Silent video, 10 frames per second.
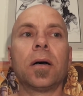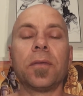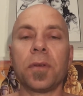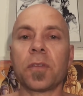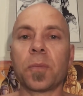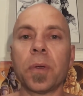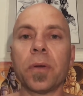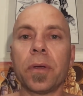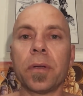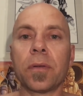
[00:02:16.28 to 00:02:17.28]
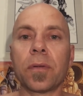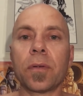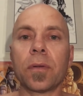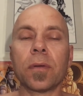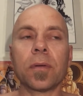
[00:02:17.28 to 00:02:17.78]
I've
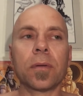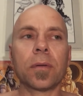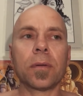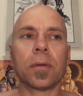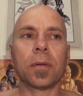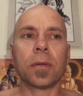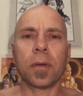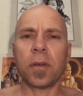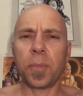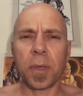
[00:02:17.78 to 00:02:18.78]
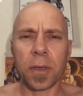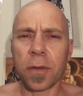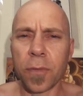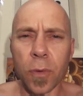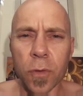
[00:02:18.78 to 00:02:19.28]
experienced, I've been
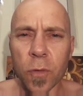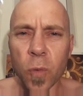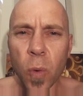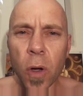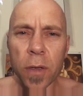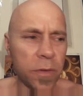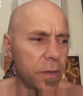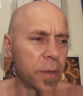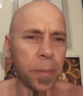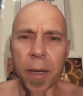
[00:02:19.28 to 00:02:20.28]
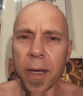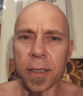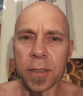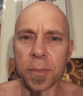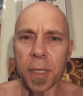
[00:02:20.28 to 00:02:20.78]
divorced twice in the
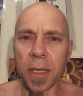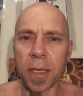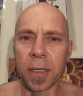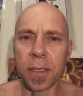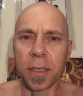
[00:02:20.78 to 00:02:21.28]
past, man.